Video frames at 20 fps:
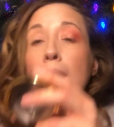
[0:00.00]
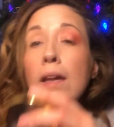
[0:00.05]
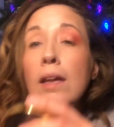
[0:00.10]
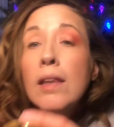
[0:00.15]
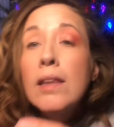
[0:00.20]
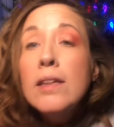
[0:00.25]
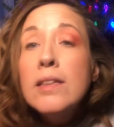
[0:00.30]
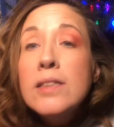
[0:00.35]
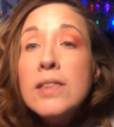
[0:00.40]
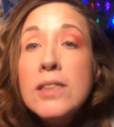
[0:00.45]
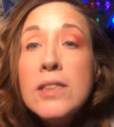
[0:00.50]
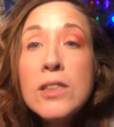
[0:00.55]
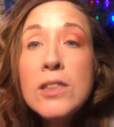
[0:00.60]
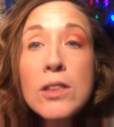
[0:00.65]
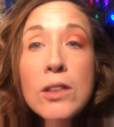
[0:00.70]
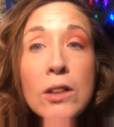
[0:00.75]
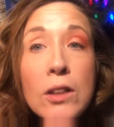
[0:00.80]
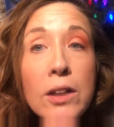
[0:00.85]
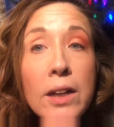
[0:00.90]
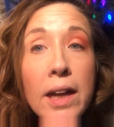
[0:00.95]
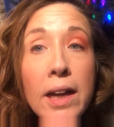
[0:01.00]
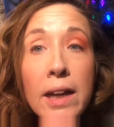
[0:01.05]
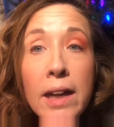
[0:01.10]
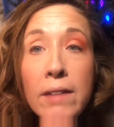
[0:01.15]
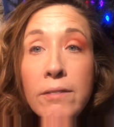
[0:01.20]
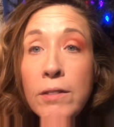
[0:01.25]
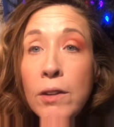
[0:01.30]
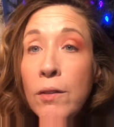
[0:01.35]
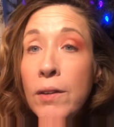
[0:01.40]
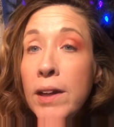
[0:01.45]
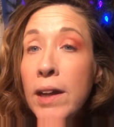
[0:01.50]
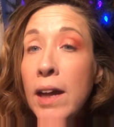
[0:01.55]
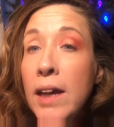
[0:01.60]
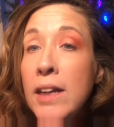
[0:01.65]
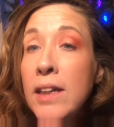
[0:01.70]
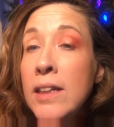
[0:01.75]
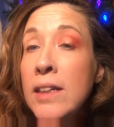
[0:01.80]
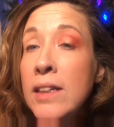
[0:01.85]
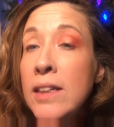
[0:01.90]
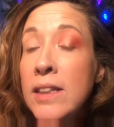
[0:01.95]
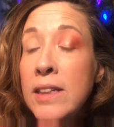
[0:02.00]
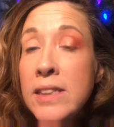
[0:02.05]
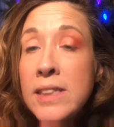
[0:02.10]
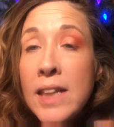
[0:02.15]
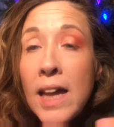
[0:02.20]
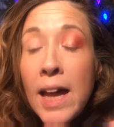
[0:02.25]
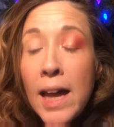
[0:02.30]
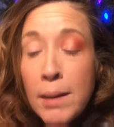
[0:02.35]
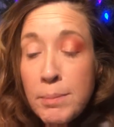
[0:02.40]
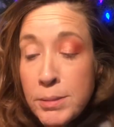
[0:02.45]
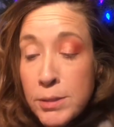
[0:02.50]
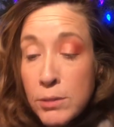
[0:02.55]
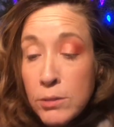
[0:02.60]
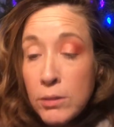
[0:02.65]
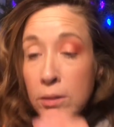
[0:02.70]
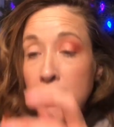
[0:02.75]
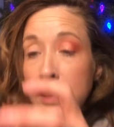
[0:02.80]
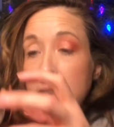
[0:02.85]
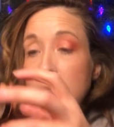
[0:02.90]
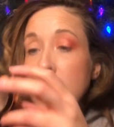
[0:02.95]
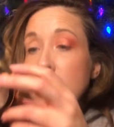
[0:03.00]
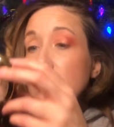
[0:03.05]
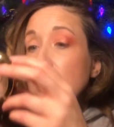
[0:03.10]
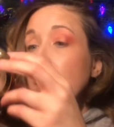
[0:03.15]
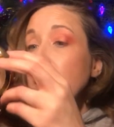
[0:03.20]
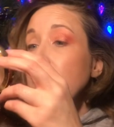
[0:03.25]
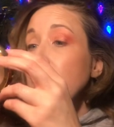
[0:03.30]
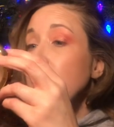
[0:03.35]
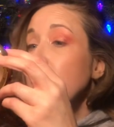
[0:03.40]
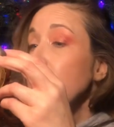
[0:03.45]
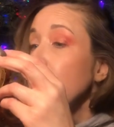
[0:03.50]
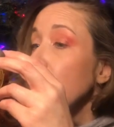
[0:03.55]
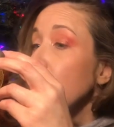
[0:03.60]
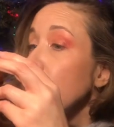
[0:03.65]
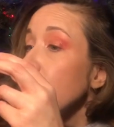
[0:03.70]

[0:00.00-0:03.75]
And this is the look I have going on, and it is absolutely stunning.